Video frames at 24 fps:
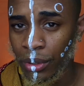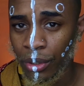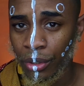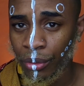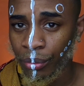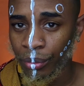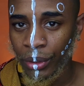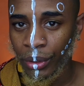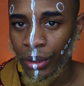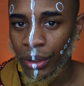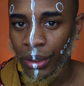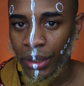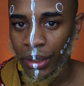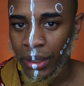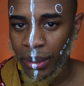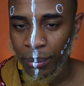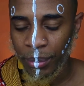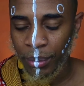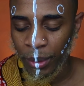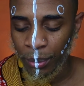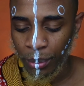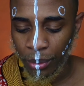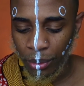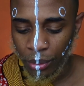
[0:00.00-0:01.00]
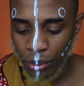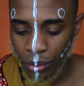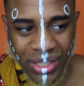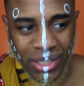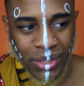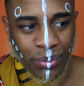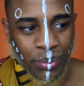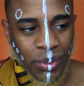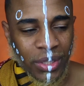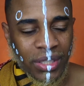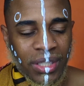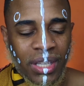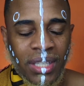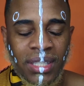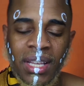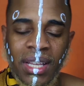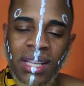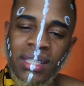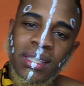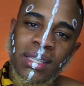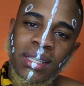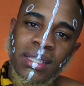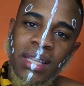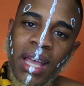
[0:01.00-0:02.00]
gorilla looking people. I just wish that's
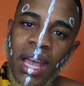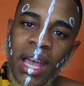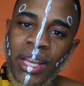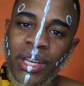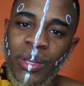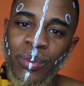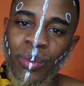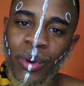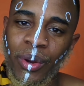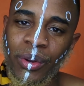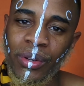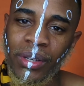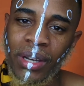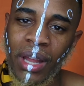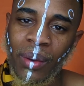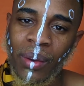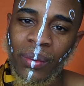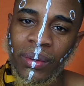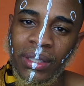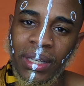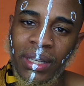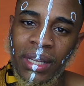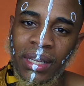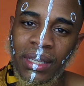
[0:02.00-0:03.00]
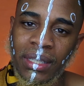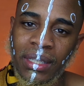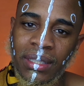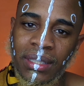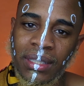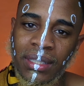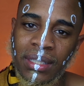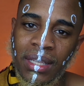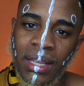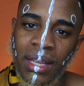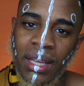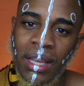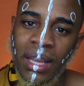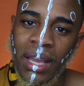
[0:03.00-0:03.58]
how society worked nowadays.